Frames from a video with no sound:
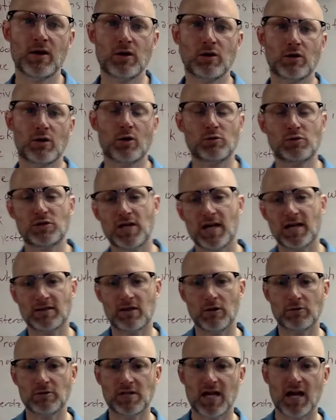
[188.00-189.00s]
Go check
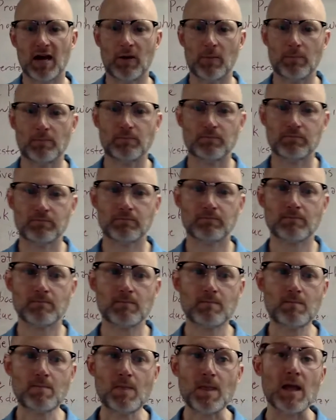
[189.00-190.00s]
those out.
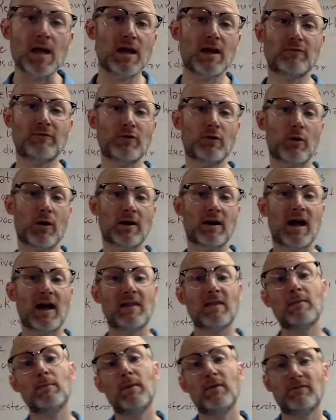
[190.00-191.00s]
If you are not
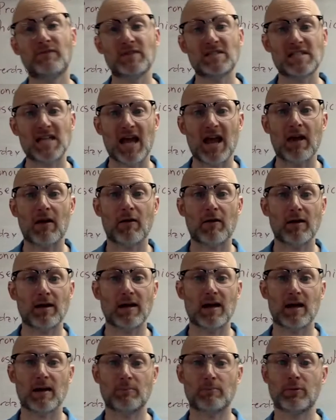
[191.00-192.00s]
in the Memphis
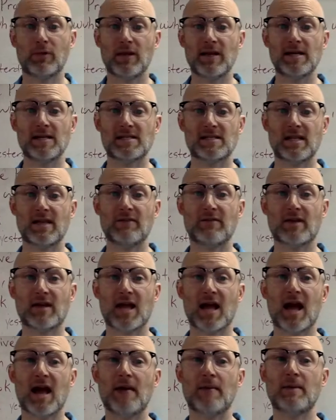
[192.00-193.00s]
area, please leave a
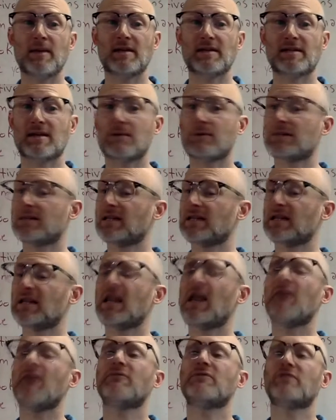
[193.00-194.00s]
comment. I would
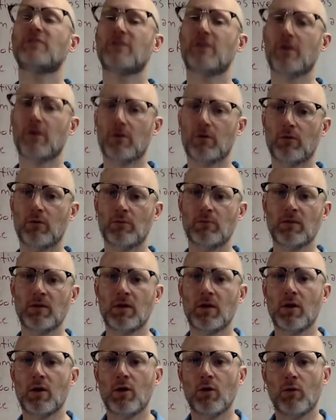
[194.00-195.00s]
love to know
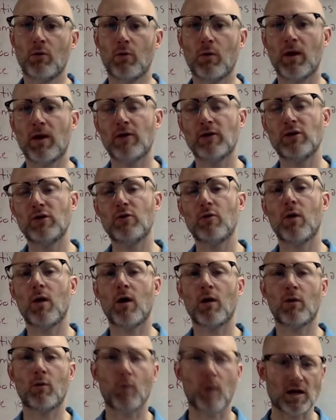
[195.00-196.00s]
where you
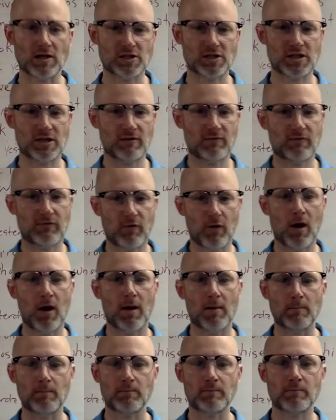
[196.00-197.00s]
are watching
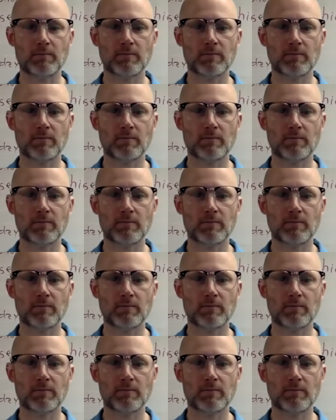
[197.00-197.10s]
from.